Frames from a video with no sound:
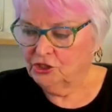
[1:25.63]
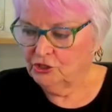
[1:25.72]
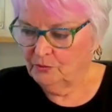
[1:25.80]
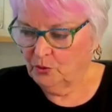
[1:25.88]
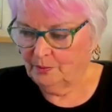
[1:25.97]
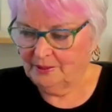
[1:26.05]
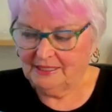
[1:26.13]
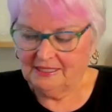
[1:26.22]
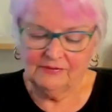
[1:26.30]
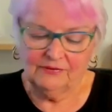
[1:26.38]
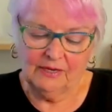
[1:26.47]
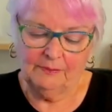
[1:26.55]
2 more,
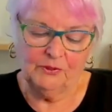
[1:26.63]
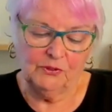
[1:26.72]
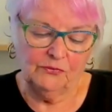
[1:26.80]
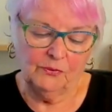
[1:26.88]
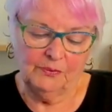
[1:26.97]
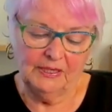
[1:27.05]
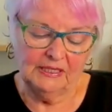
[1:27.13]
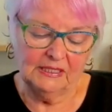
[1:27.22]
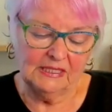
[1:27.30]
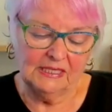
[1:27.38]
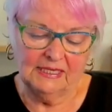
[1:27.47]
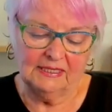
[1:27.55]
please, for our beautiful
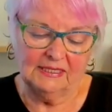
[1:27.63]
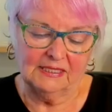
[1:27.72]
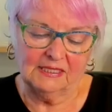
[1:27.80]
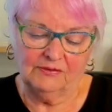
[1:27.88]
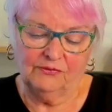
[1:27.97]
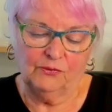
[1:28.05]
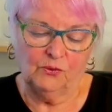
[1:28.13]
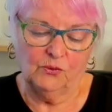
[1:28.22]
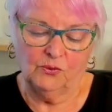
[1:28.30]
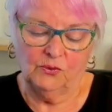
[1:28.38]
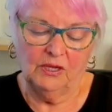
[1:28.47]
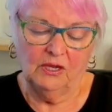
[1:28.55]
Pisceans
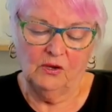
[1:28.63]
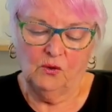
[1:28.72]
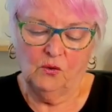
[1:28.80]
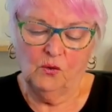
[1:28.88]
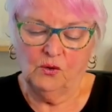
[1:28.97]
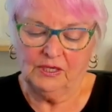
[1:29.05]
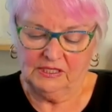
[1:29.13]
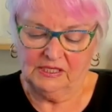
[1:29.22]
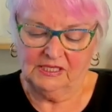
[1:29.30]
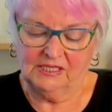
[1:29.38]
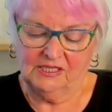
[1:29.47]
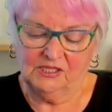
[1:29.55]
for
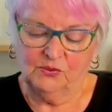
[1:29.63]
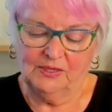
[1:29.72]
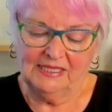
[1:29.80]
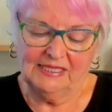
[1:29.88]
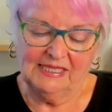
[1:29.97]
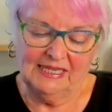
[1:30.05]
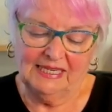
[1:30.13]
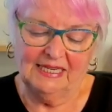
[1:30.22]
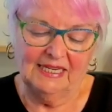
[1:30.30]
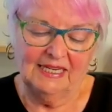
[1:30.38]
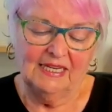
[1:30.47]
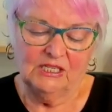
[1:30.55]
August
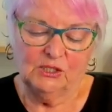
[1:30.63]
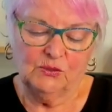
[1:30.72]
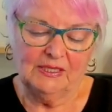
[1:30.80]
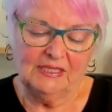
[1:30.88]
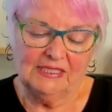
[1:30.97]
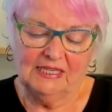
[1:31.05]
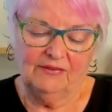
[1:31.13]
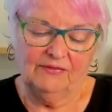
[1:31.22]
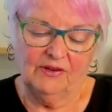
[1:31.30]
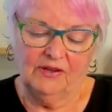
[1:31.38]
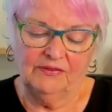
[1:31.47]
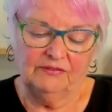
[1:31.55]

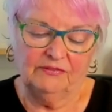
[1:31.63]
2025.